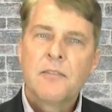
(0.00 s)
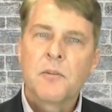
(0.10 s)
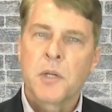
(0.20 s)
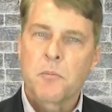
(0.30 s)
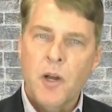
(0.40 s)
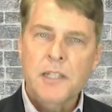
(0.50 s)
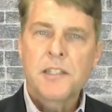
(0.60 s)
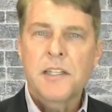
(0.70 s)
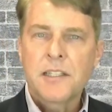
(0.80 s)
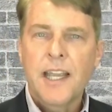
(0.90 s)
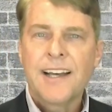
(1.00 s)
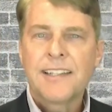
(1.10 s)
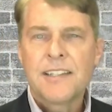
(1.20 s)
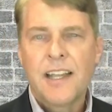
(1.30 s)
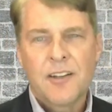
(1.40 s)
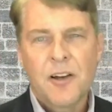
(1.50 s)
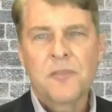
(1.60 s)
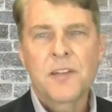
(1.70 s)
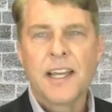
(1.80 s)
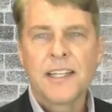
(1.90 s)
from their process gas and
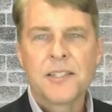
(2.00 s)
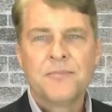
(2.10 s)
off gas.